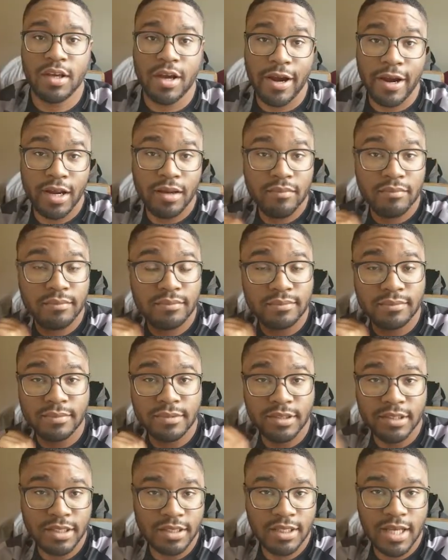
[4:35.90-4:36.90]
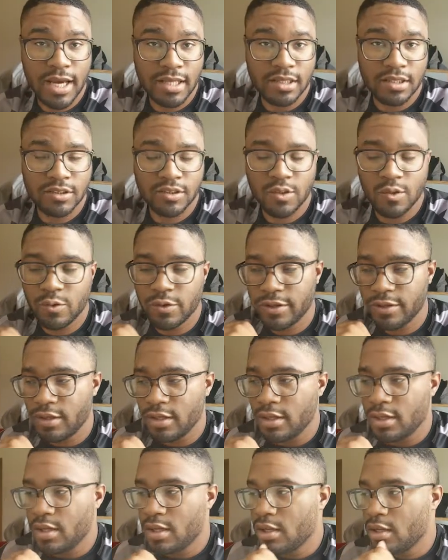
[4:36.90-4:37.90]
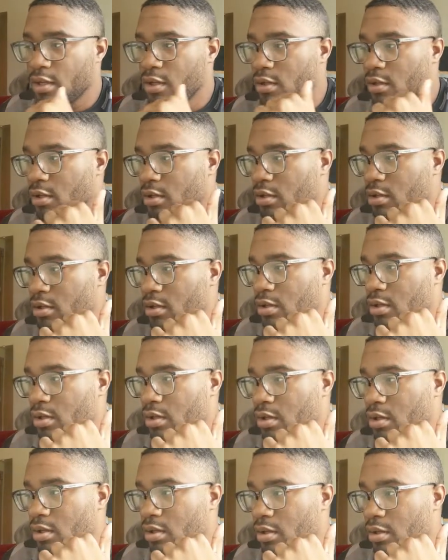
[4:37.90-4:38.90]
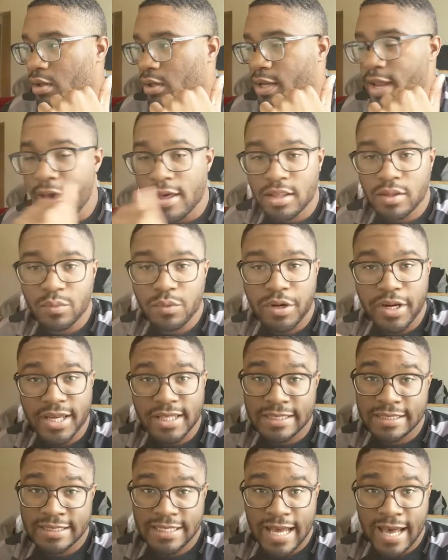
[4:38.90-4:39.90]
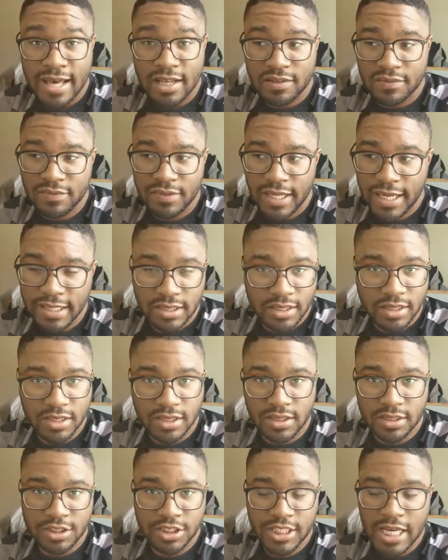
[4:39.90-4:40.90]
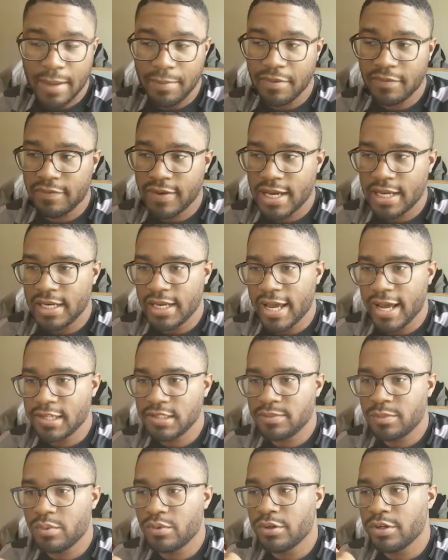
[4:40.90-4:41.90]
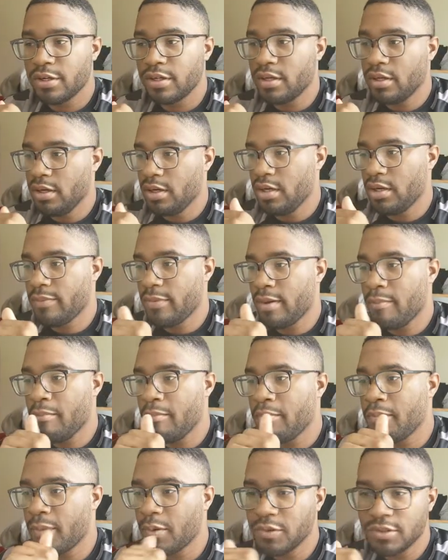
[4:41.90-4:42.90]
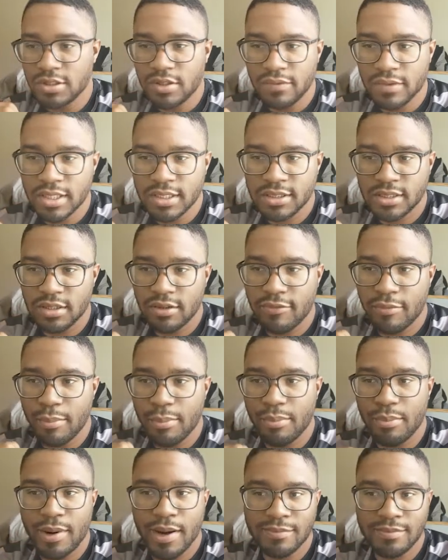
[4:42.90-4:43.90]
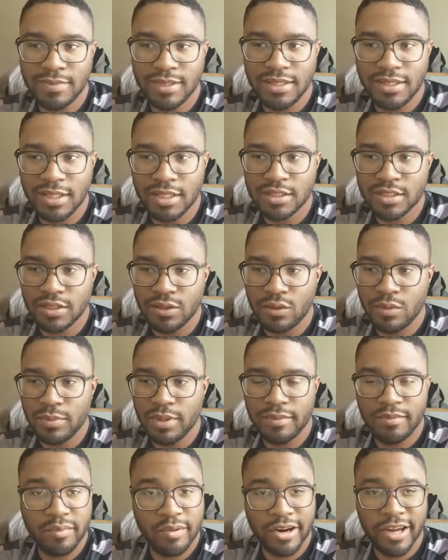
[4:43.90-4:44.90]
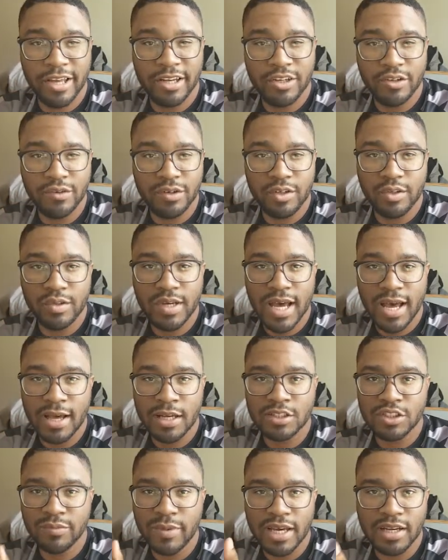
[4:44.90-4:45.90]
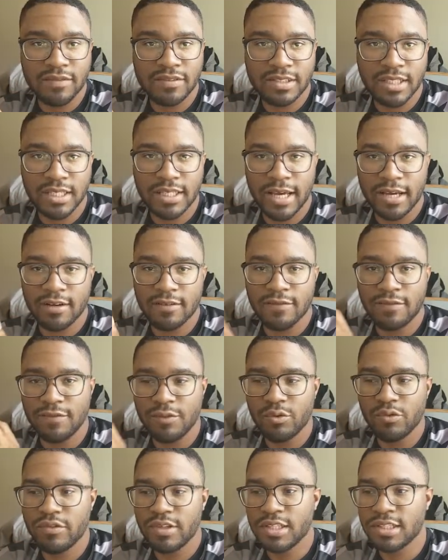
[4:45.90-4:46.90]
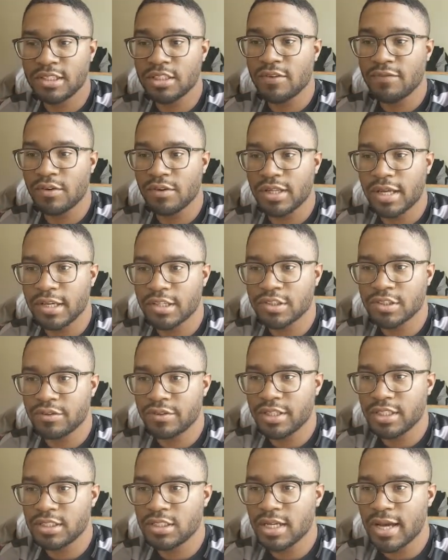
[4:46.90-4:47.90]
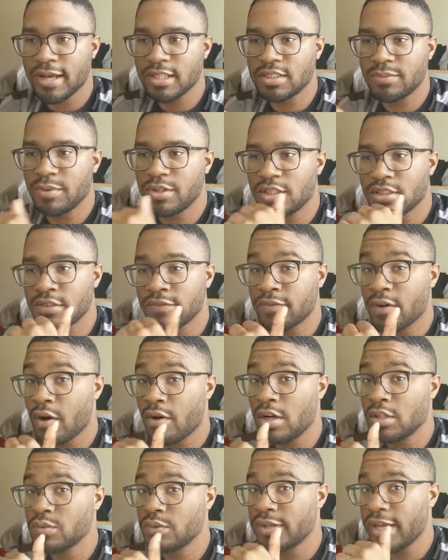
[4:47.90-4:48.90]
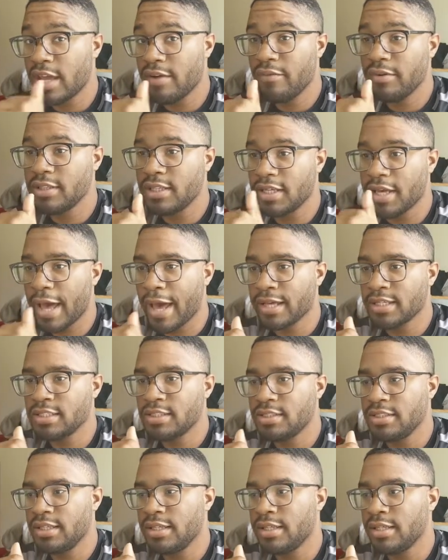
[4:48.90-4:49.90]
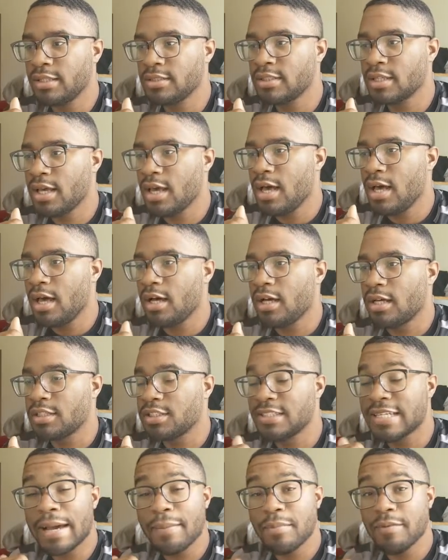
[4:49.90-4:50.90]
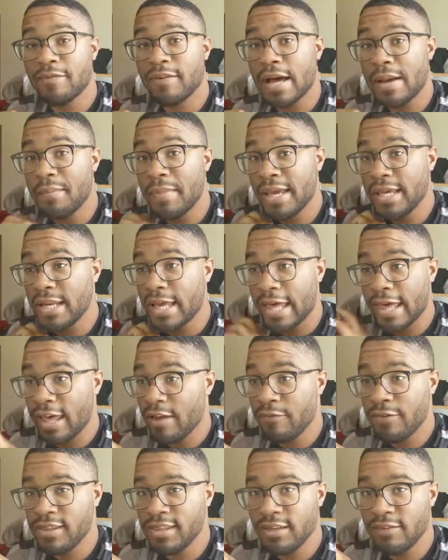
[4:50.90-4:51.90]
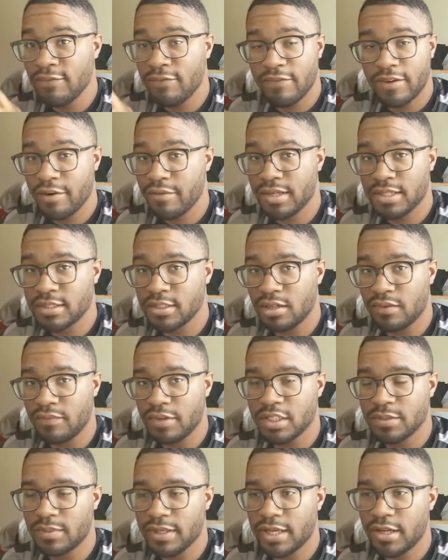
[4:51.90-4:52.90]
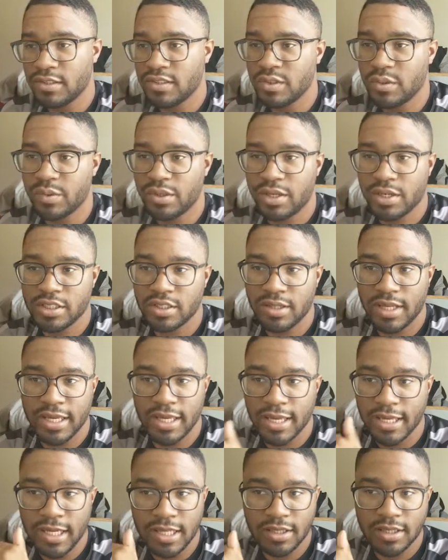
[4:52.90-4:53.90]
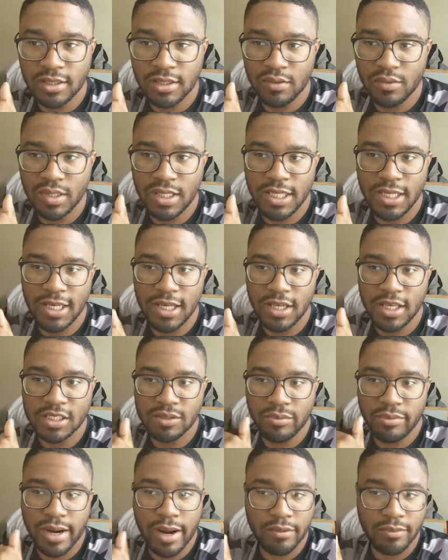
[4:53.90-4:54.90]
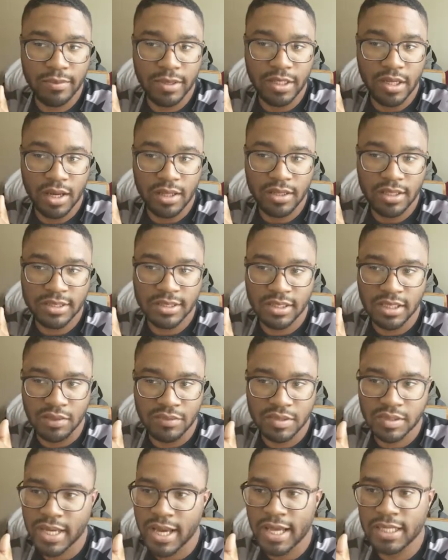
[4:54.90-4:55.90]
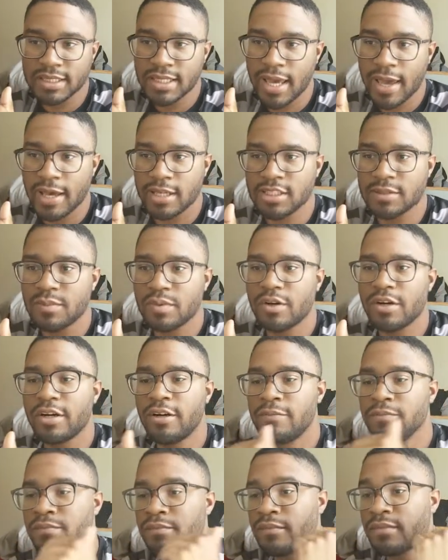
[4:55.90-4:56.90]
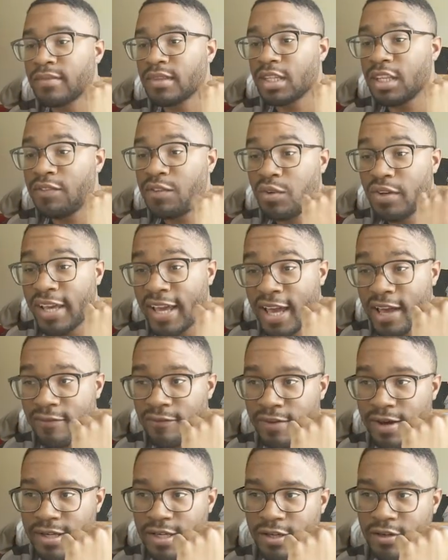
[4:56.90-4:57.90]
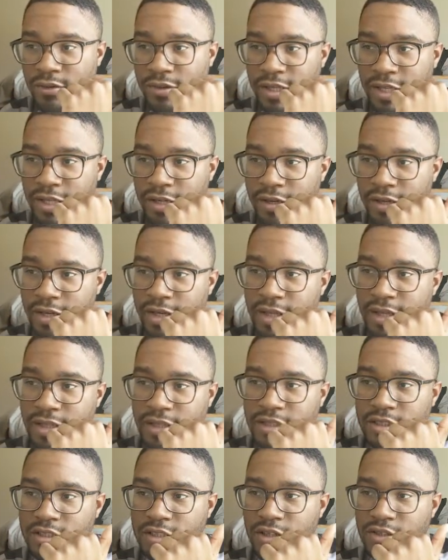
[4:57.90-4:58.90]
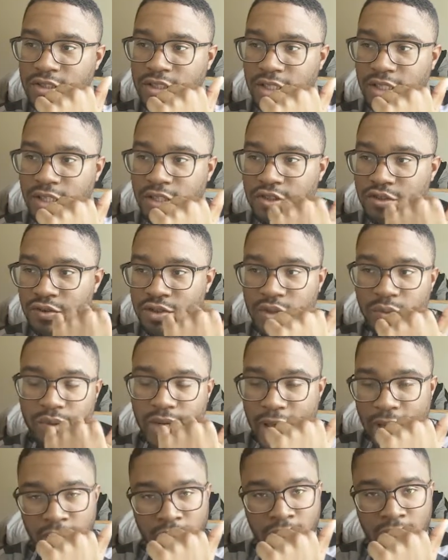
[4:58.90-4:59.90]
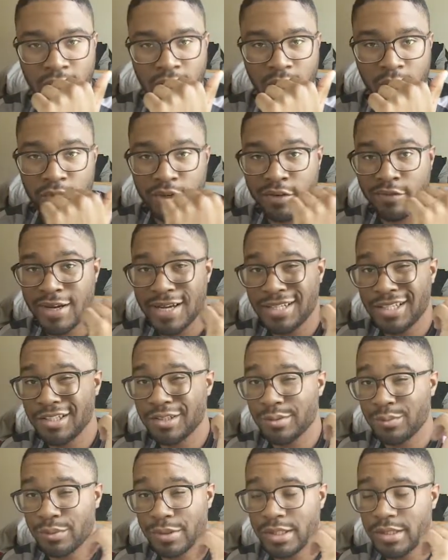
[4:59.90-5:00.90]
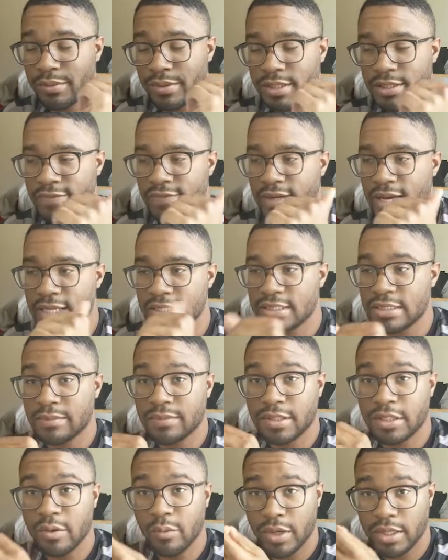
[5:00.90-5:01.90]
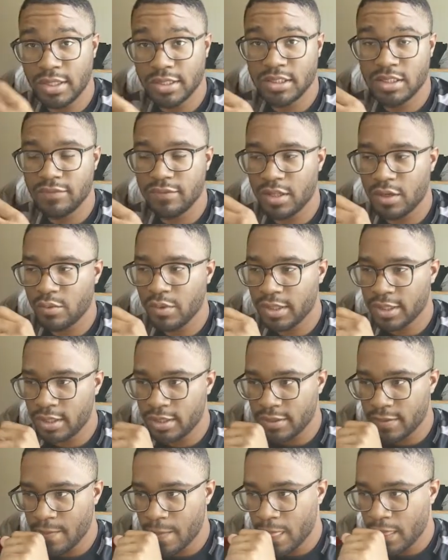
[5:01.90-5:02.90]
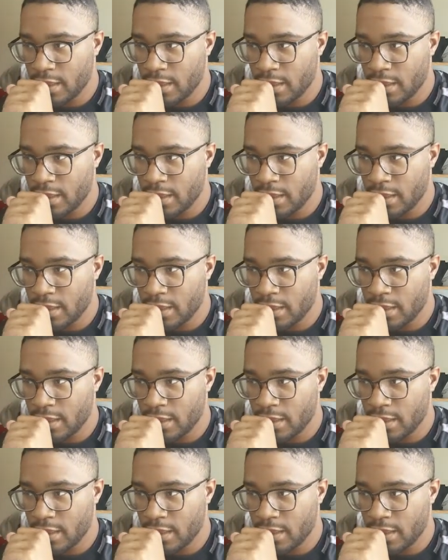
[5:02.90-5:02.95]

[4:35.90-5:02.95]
All right, just got this going. Now that we're inside of like the Shopify dashboard, most of this stuff probably looks a little bit brand new to you guys. You might have seen like a few of this stuff on like screenshots, but as far as what everything actually is, Shopify made everything very self-explanatory. So like anything you need is probably on this left side taskbar. If you can't find it on here, the search key is usually what I need whenever I need to really find something relatively quickly.